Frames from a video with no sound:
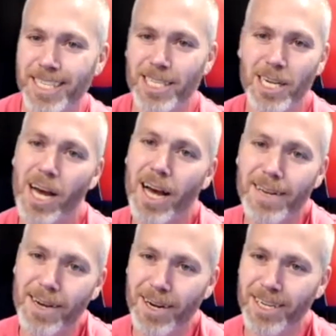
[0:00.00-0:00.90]
He's like, "Oh,
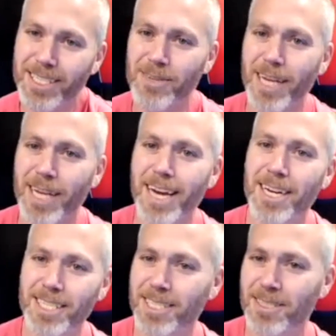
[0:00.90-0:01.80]
no, it's okay. I
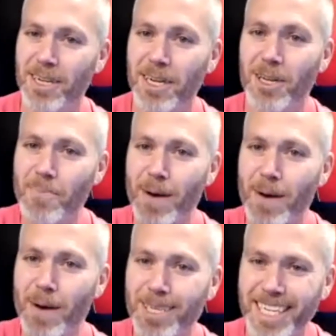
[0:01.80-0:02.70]
just no
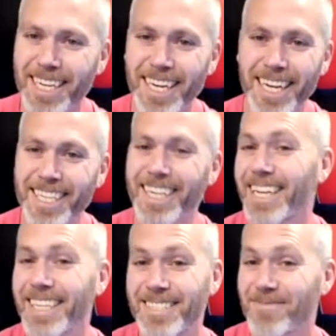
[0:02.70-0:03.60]
punch,"
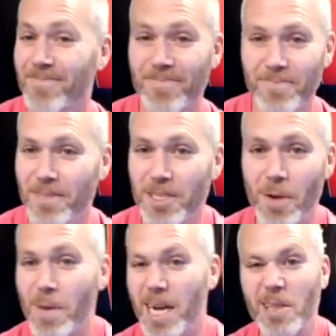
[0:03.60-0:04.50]
and jump
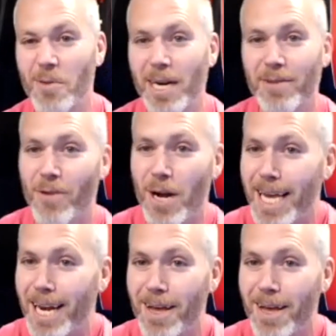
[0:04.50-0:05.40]
back in the ring and fight
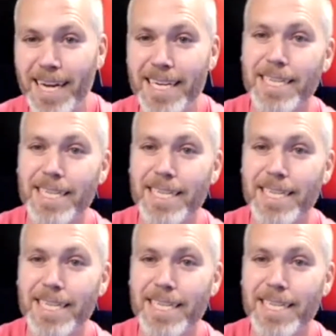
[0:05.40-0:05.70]
again like that.